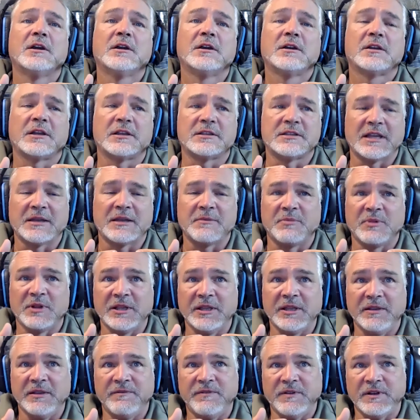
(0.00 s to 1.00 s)
Because I
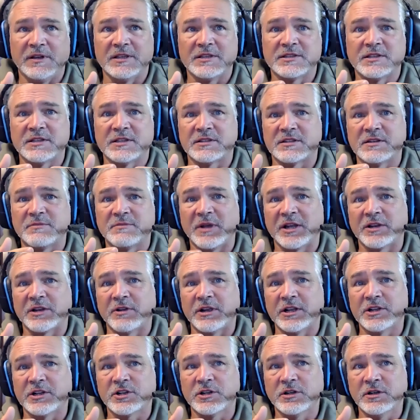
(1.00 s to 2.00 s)
believe in assisted
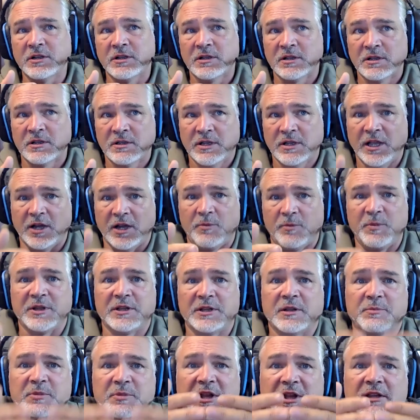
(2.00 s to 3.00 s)
migration, helping
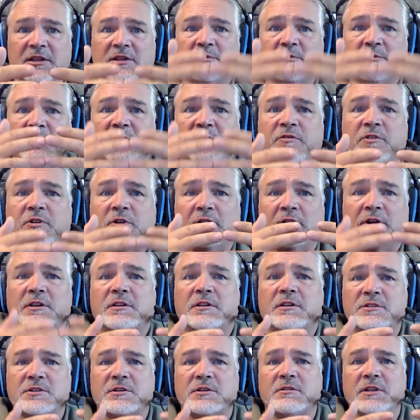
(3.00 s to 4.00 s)
the plants move north
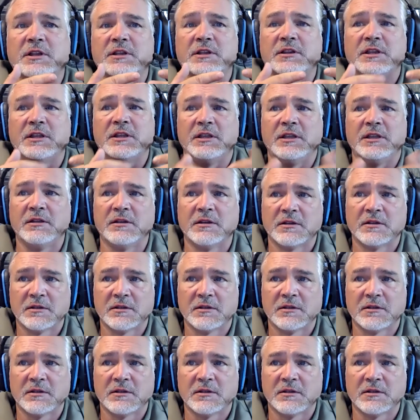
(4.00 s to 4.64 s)
so that the